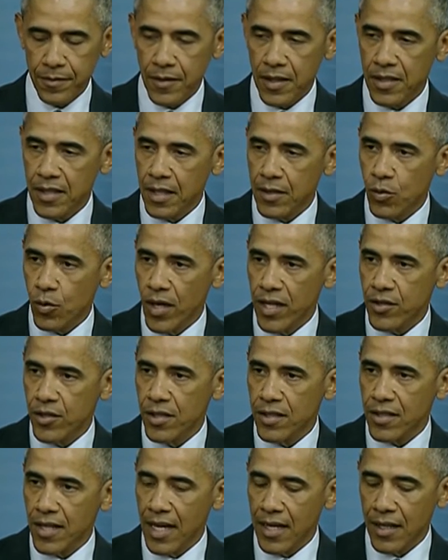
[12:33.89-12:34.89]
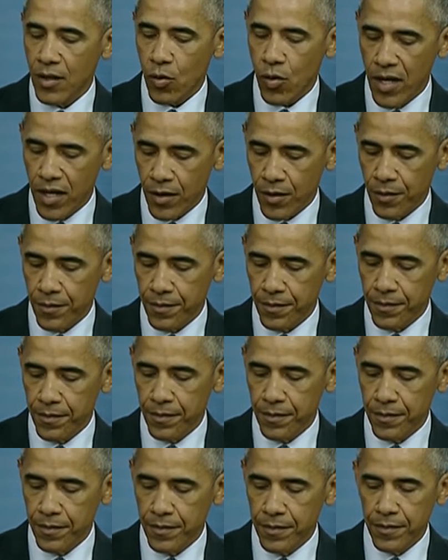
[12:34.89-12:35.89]
The situation is getting critical.
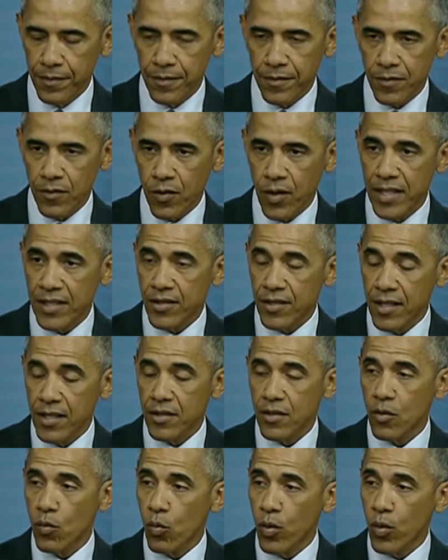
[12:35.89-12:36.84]
For instance,